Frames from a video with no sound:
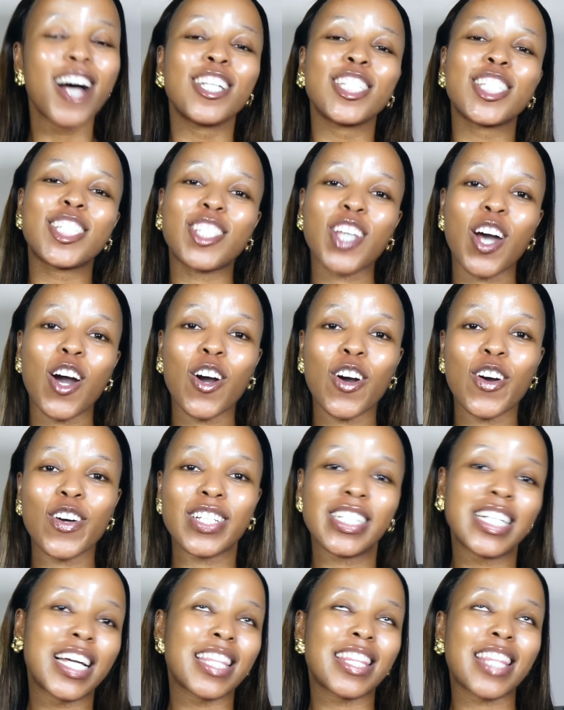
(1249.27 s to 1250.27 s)
So
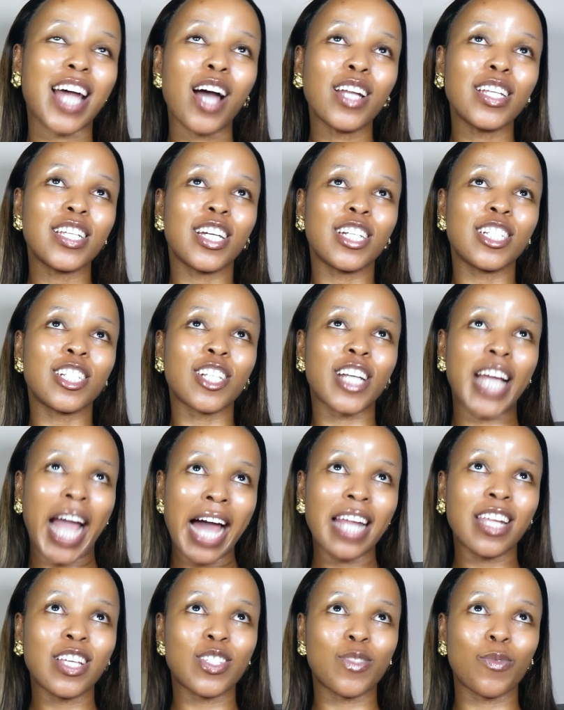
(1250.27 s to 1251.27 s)
that
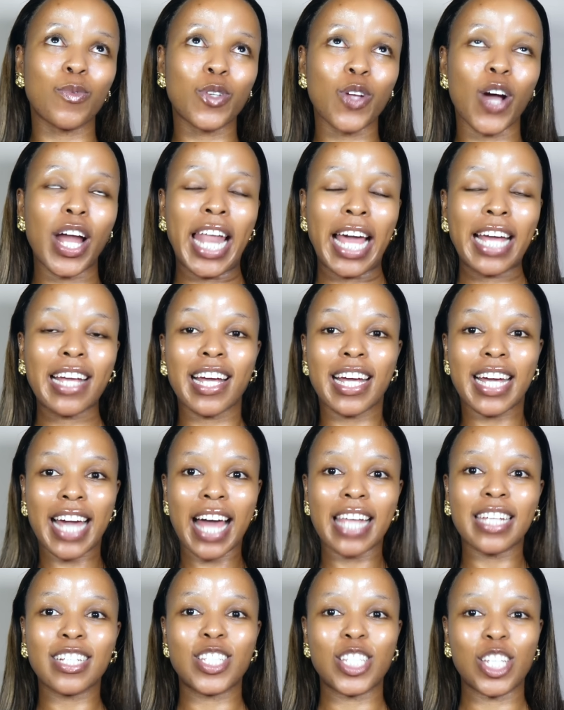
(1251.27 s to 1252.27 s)
colors would, like
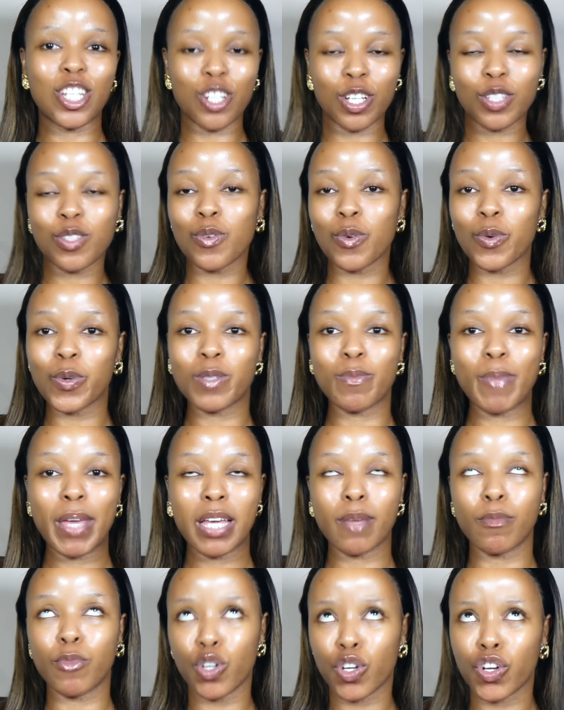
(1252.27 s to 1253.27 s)
colored t-shirts, would always
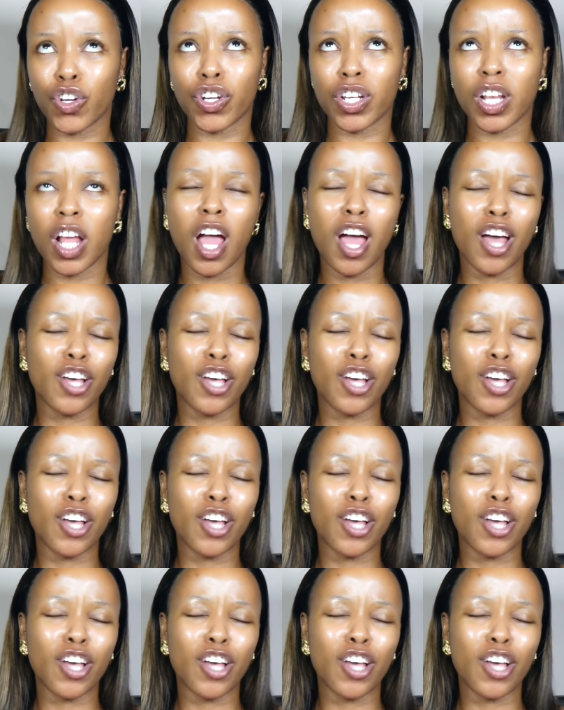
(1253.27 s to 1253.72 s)
make him look good.